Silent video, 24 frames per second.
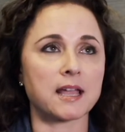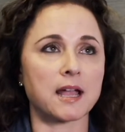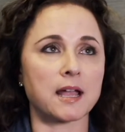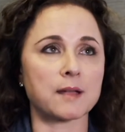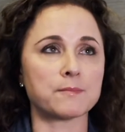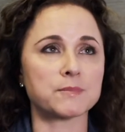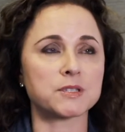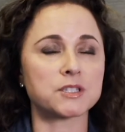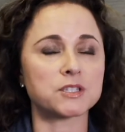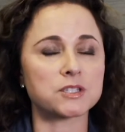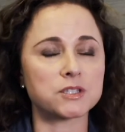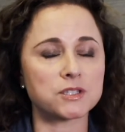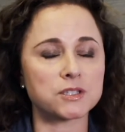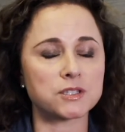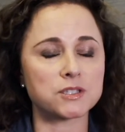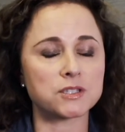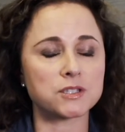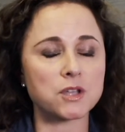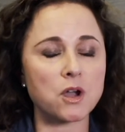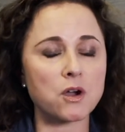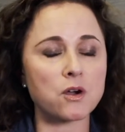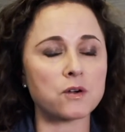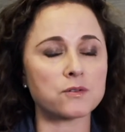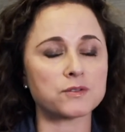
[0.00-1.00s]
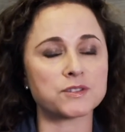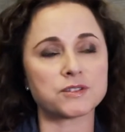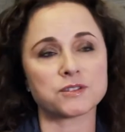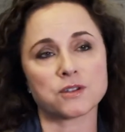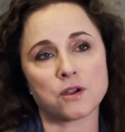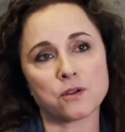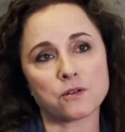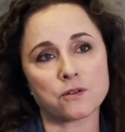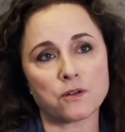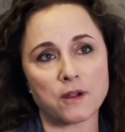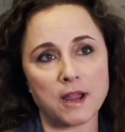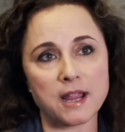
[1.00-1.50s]
I'm so,
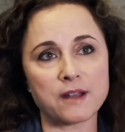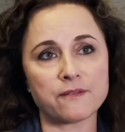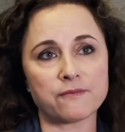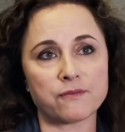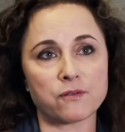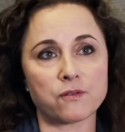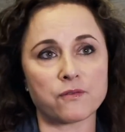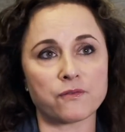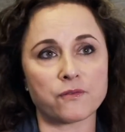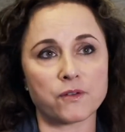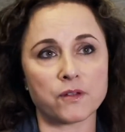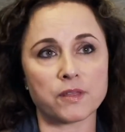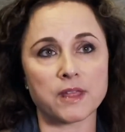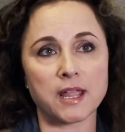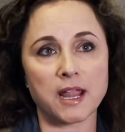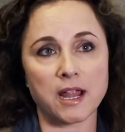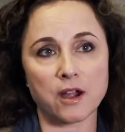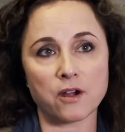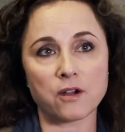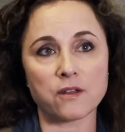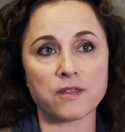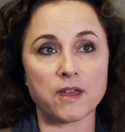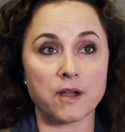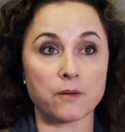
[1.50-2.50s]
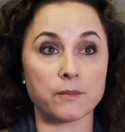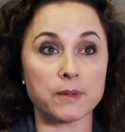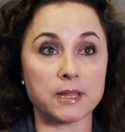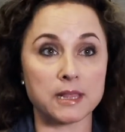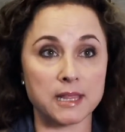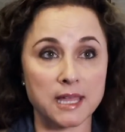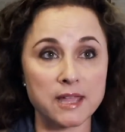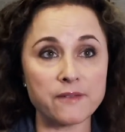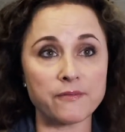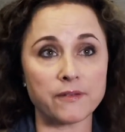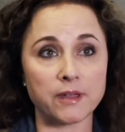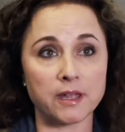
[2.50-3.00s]
so grateful for the era that we
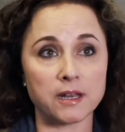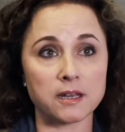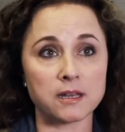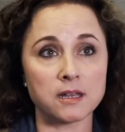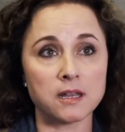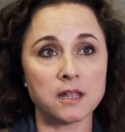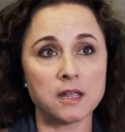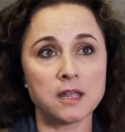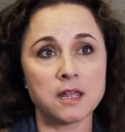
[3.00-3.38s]
live in.